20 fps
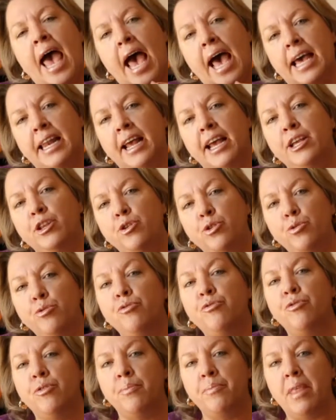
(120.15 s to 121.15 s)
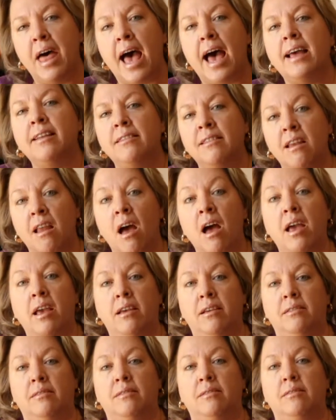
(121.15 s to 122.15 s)
And I knew from that
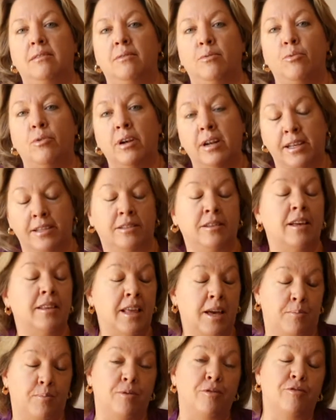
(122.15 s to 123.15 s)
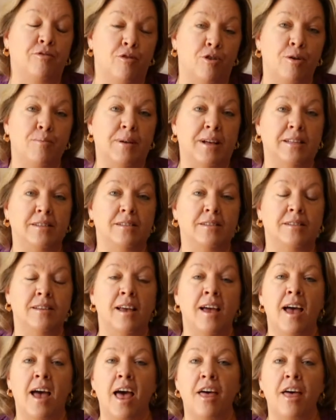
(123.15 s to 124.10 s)
night, when I saw that performance,